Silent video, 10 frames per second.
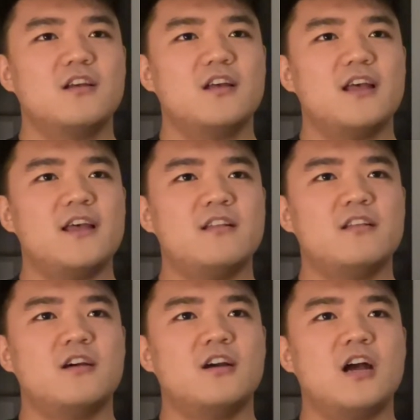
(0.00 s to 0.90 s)
and
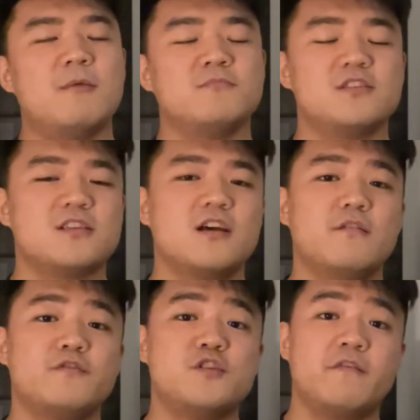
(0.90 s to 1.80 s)
I'm just kind
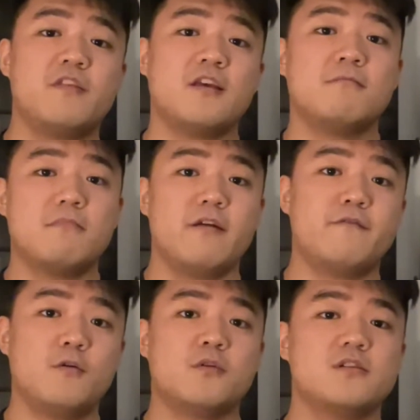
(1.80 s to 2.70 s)
of shifting my
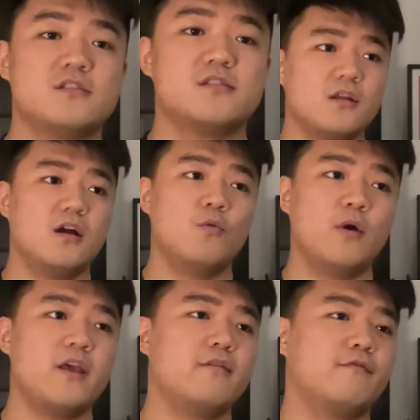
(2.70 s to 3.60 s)
focus
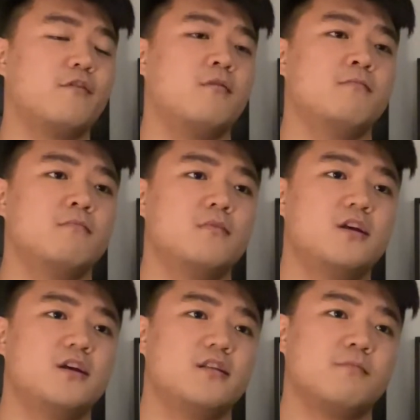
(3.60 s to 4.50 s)
away from
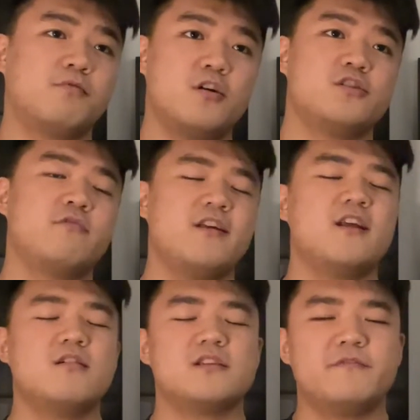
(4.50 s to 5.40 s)
the project right
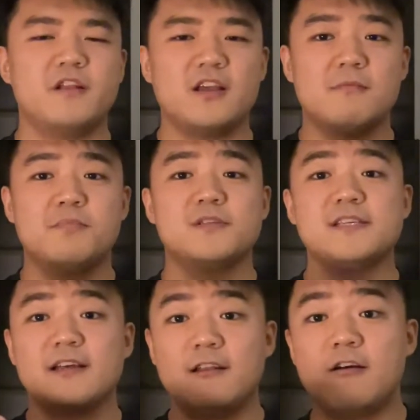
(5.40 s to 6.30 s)
now, because I feel like I'm
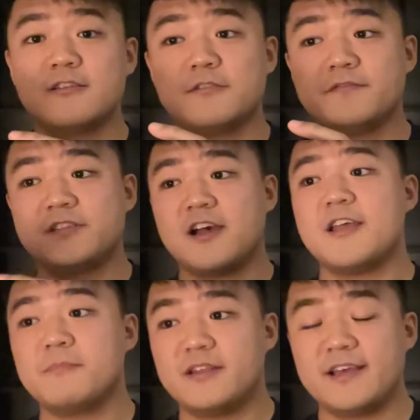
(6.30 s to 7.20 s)
putting a lot of
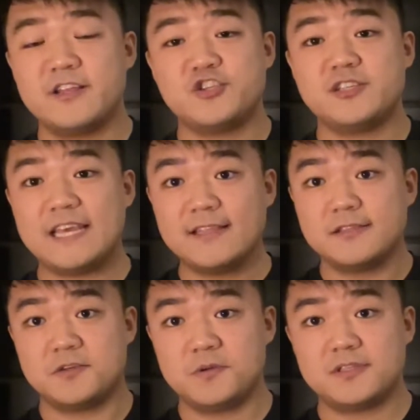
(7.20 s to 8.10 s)
time and energy
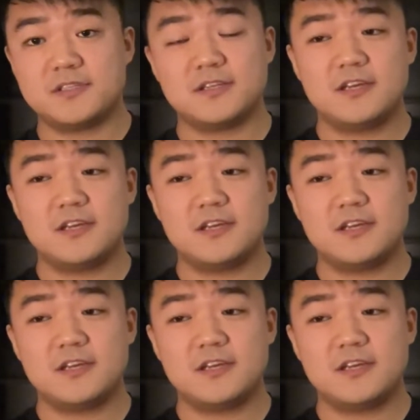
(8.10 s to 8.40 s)
into it.